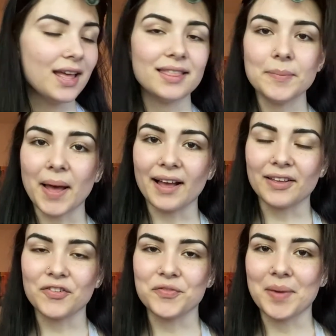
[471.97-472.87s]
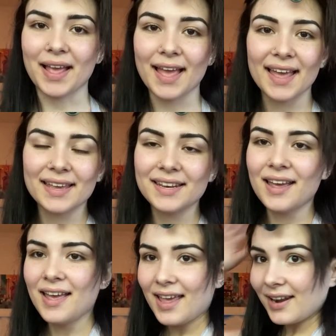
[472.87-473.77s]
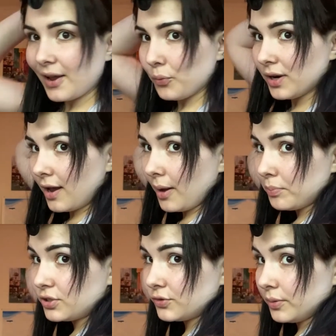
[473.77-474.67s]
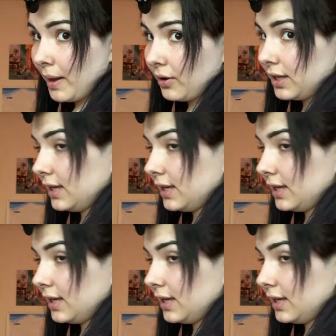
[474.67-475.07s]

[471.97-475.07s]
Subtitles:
the back of my head and I went up to about